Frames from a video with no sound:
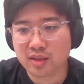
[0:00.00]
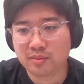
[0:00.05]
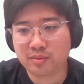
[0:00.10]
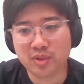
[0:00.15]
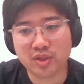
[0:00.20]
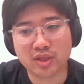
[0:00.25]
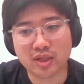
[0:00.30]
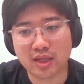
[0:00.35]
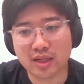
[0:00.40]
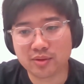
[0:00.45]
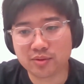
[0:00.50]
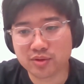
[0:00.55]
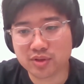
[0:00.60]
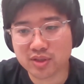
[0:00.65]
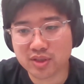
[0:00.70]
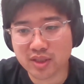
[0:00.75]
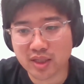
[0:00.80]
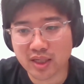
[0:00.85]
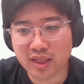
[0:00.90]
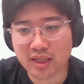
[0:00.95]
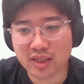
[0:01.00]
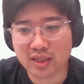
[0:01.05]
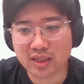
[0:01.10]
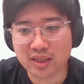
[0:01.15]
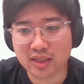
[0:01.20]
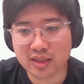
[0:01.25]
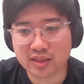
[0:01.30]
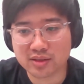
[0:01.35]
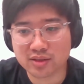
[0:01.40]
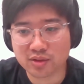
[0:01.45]
But I would say
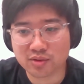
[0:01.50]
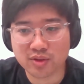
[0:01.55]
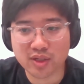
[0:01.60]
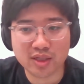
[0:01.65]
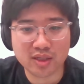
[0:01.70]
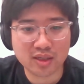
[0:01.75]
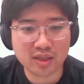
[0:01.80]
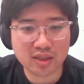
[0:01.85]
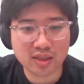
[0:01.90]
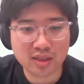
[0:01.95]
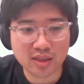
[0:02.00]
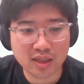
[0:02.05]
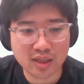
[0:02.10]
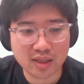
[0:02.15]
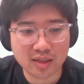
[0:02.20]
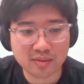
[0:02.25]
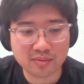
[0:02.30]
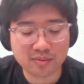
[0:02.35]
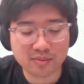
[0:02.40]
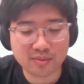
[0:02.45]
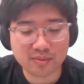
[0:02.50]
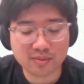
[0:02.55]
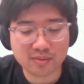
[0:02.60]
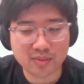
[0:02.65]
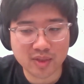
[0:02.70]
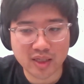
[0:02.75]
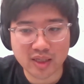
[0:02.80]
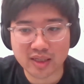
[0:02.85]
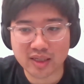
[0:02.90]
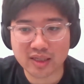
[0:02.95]
it's already,
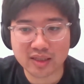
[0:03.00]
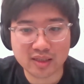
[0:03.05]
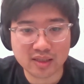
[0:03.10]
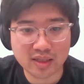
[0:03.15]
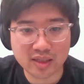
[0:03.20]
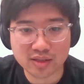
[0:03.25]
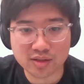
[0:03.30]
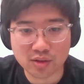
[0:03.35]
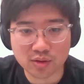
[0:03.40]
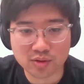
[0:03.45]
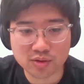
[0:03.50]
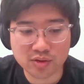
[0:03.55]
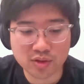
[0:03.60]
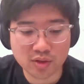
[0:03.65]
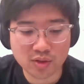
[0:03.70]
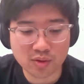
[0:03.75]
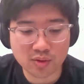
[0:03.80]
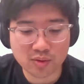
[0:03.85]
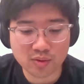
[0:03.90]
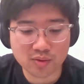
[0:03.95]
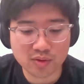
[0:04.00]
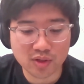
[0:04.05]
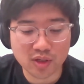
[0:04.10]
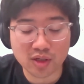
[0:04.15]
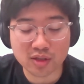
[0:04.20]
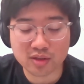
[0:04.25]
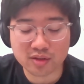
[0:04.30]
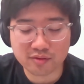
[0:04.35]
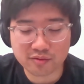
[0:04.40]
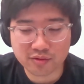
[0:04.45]
it's also
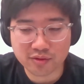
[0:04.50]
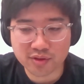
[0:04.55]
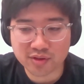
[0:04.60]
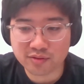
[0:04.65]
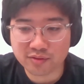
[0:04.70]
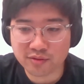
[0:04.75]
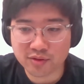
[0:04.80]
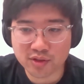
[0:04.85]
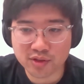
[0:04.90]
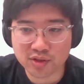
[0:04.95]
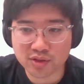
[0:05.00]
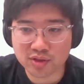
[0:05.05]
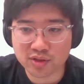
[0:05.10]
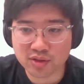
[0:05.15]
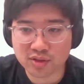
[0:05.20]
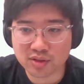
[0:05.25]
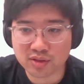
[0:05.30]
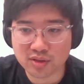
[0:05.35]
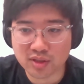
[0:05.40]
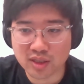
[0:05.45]
not the first version.